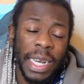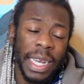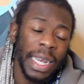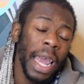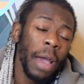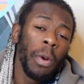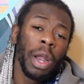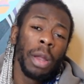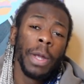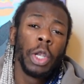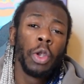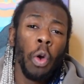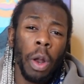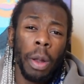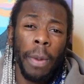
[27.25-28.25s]
today we're going to be
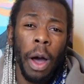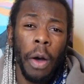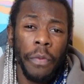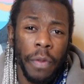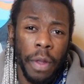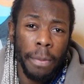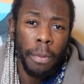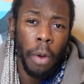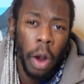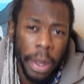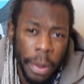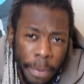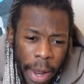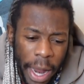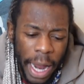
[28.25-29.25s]
talking about the Molly
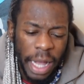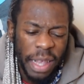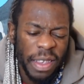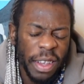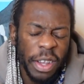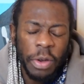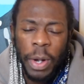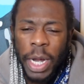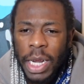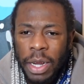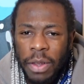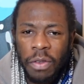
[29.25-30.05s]
May situation.